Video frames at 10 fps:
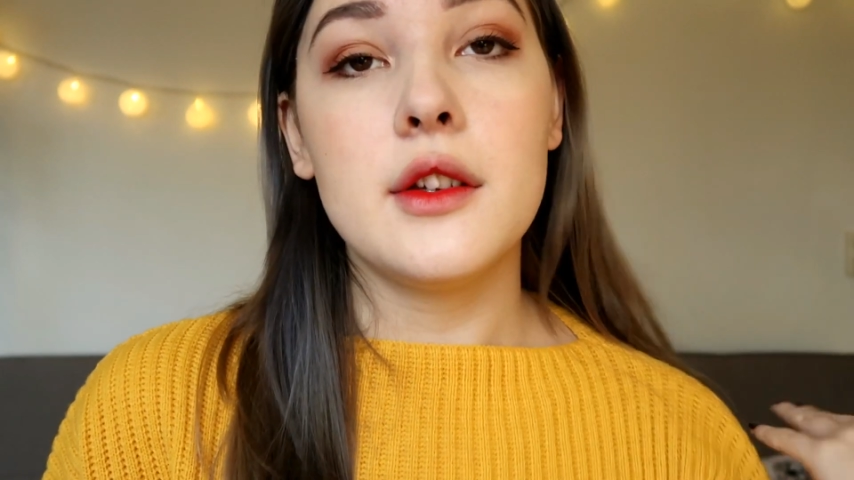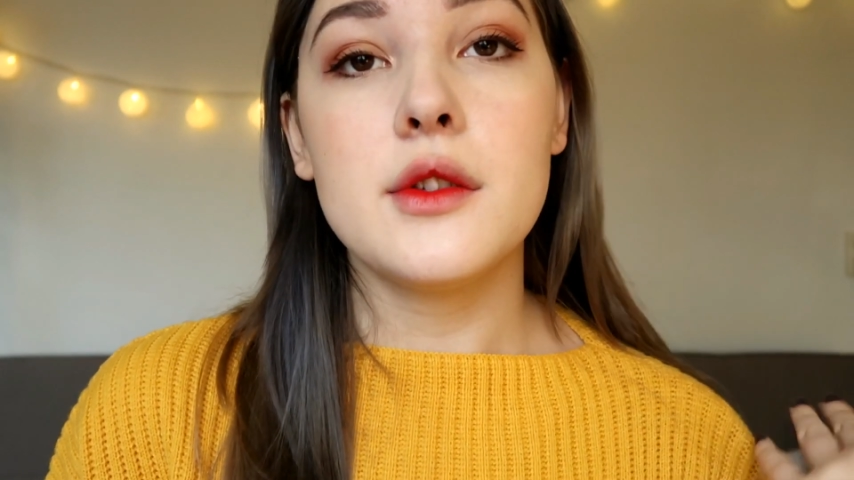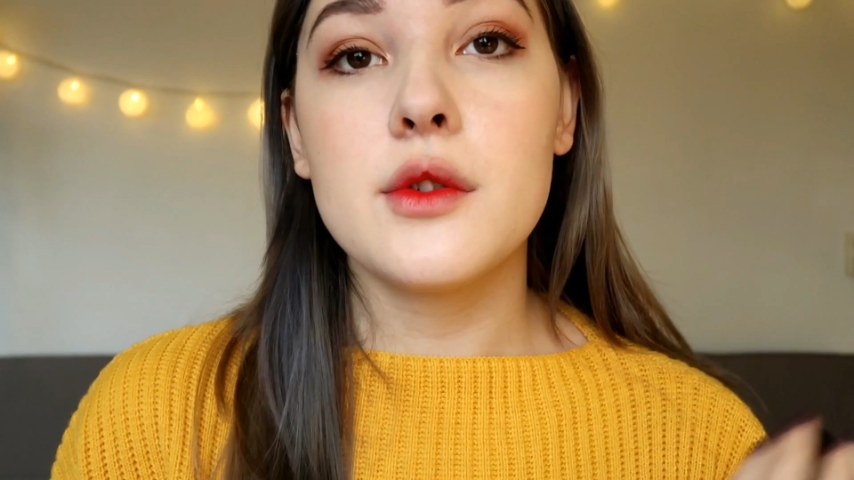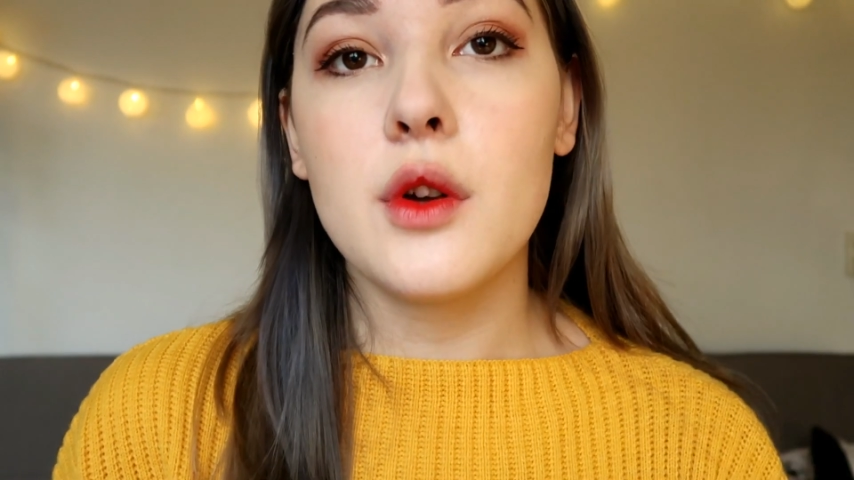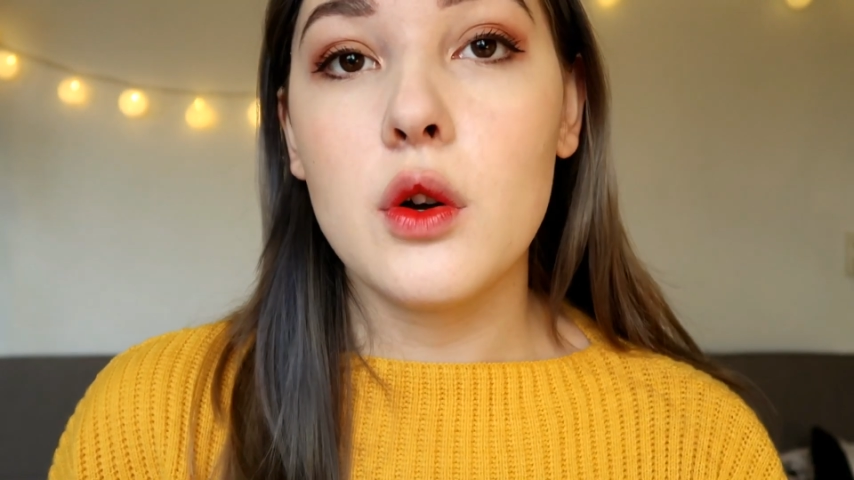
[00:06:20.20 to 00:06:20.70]

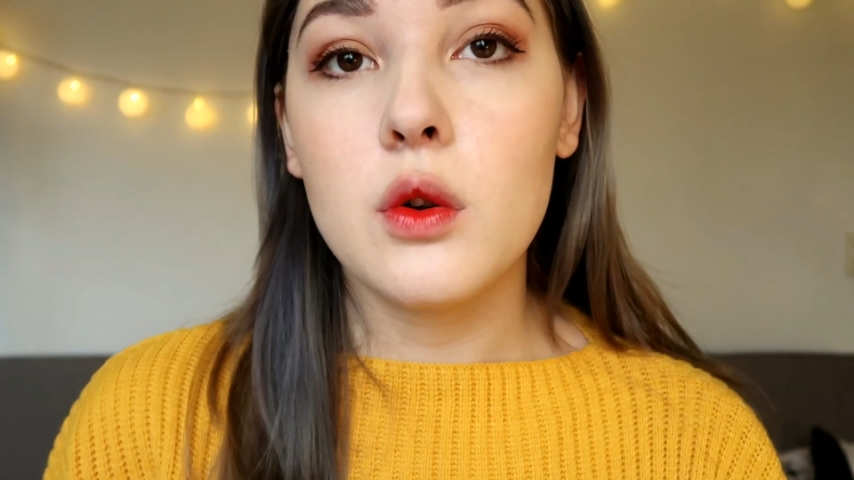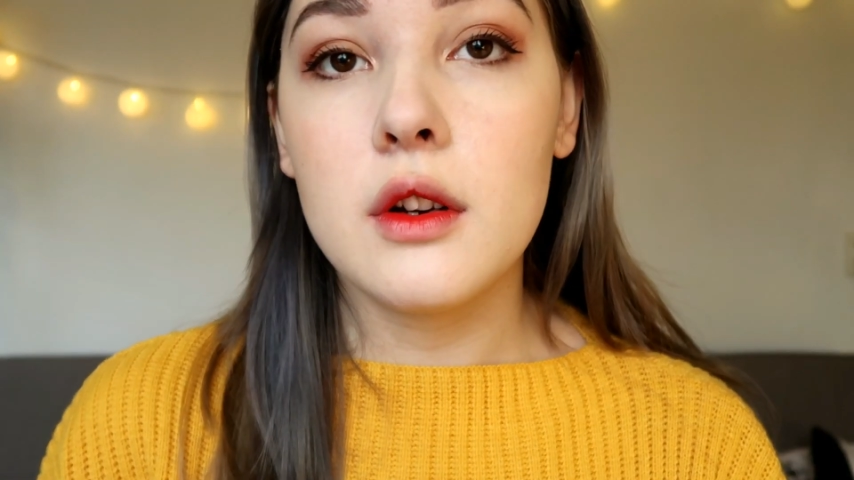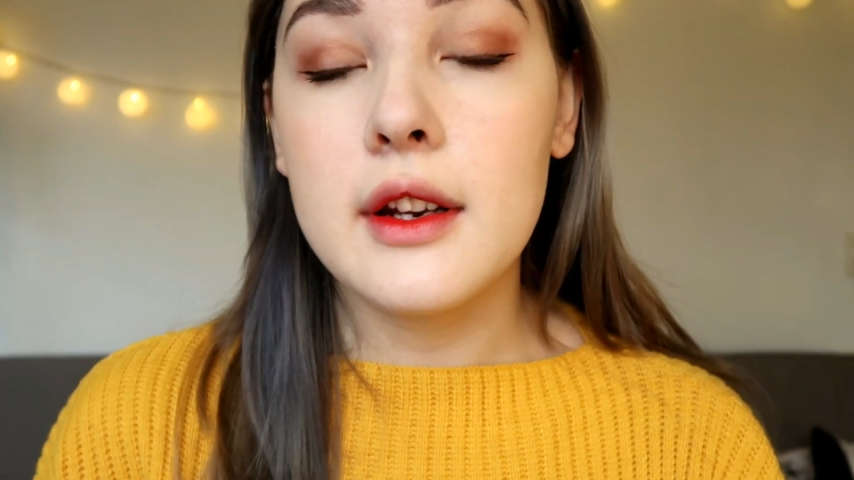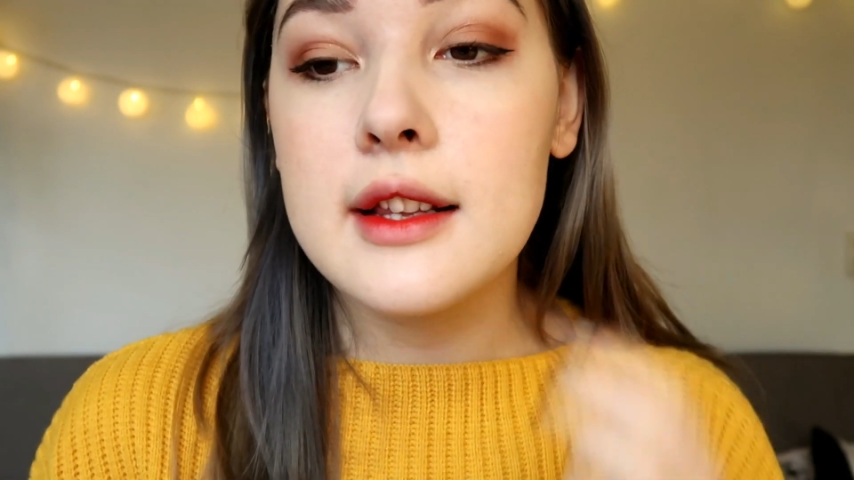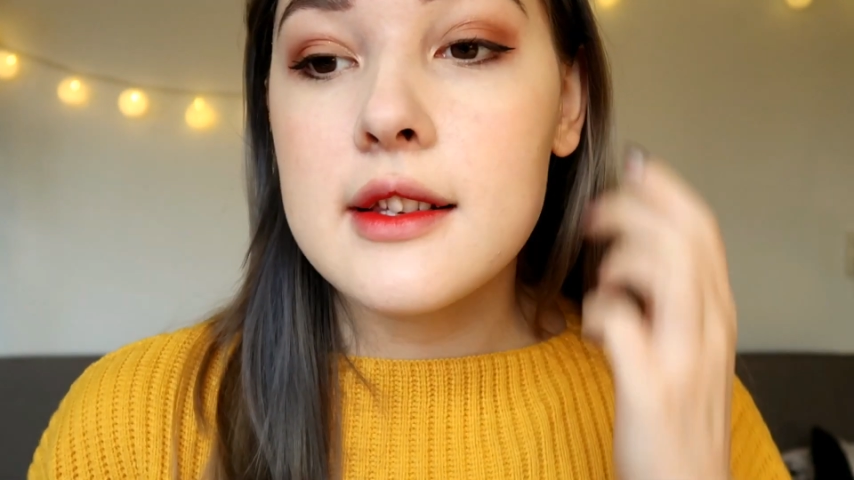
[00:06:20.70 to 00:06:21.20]

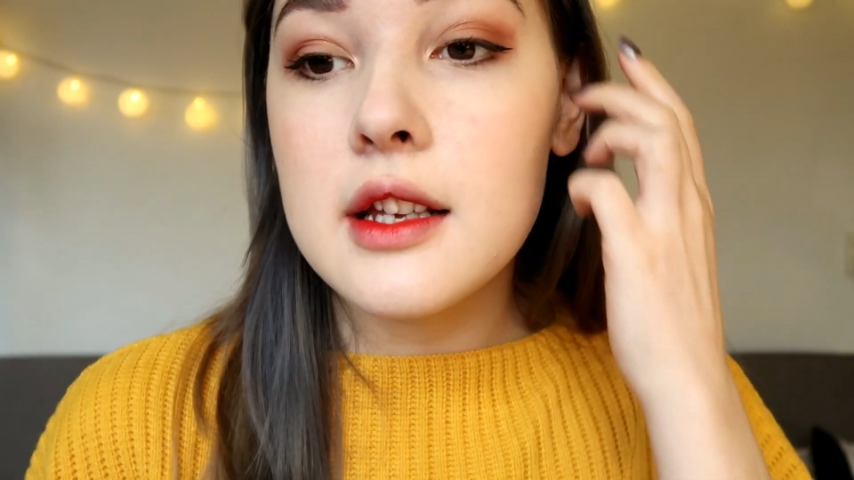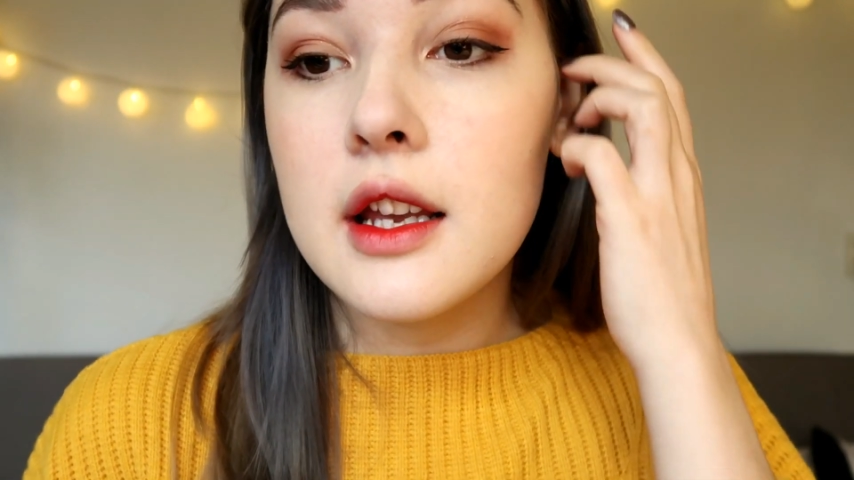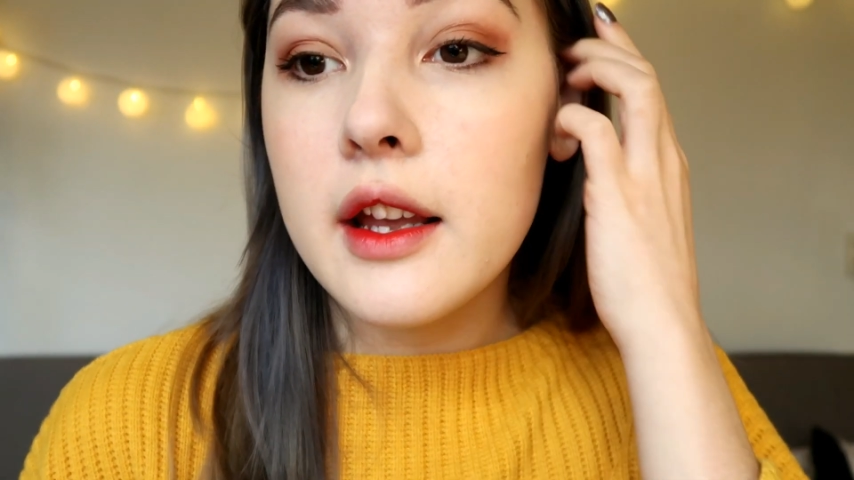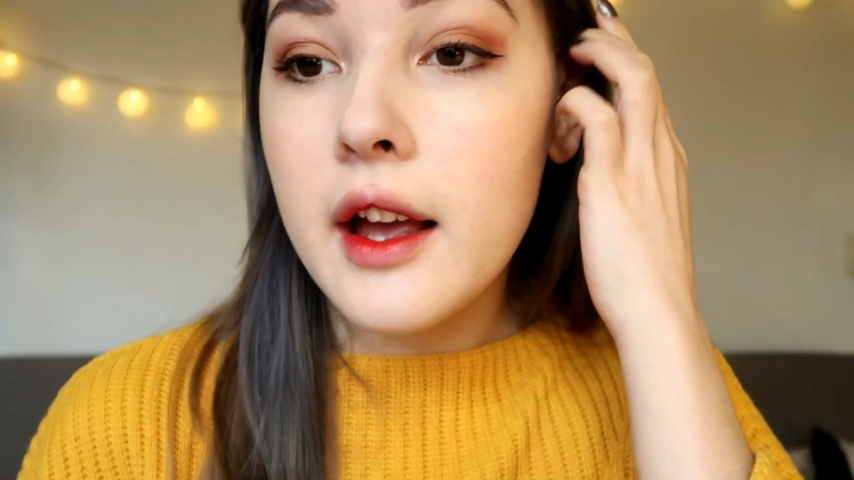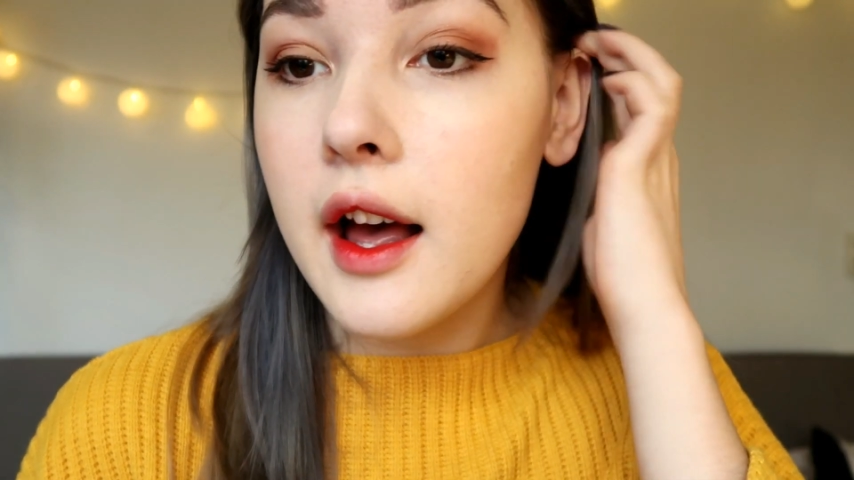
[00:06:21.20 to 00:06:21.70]
So let's
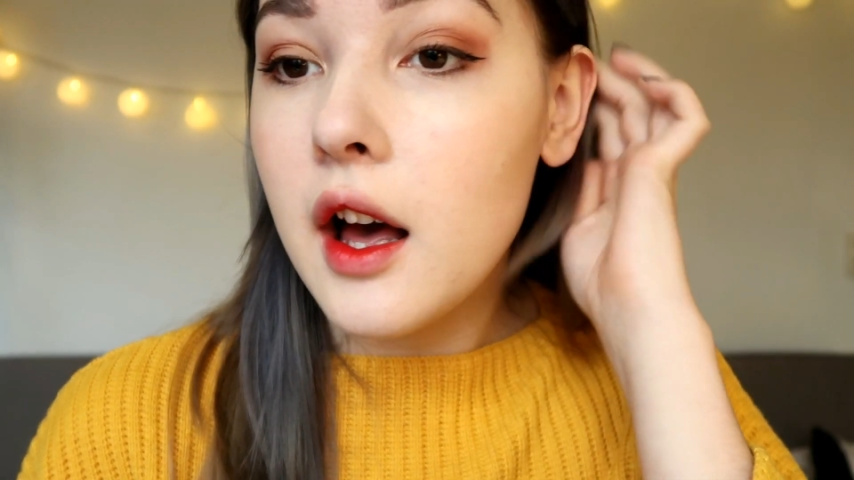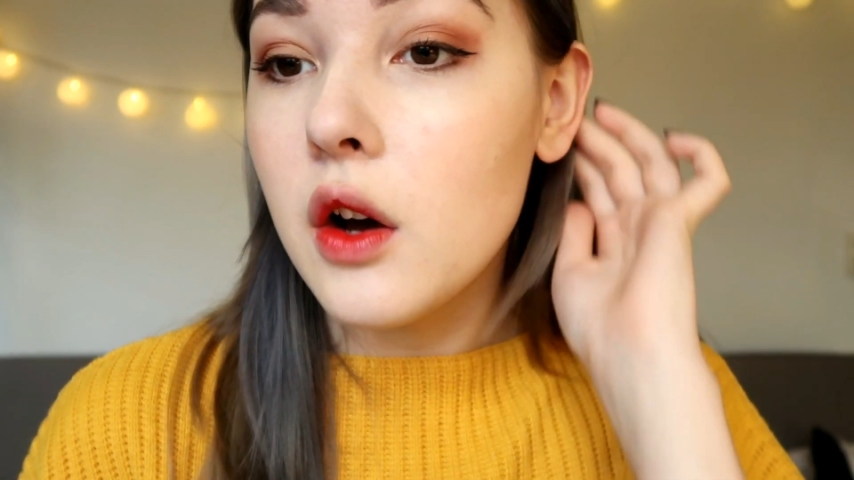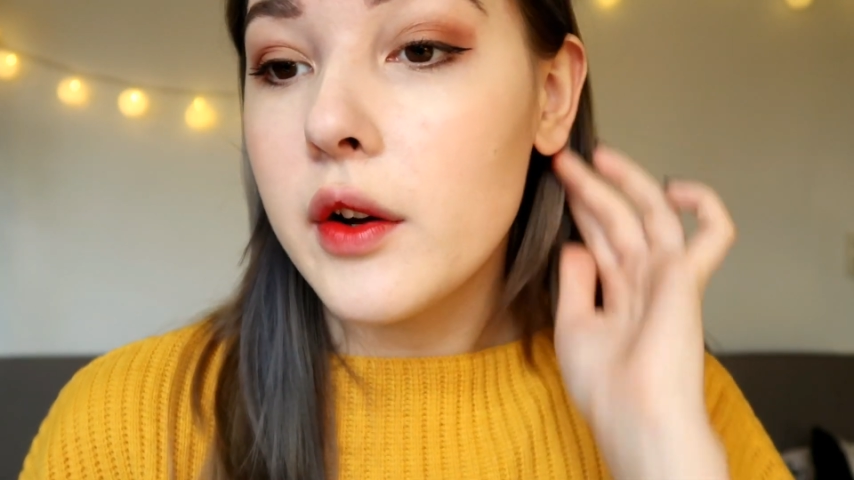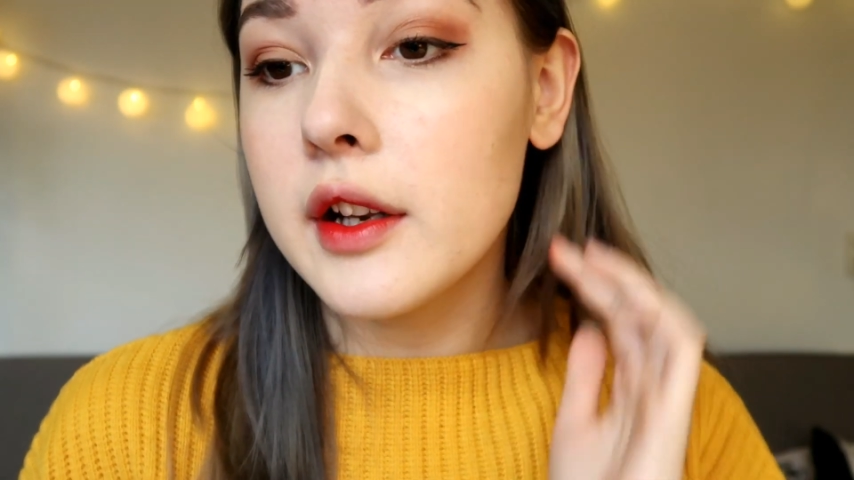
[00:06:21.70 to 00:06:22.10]
see how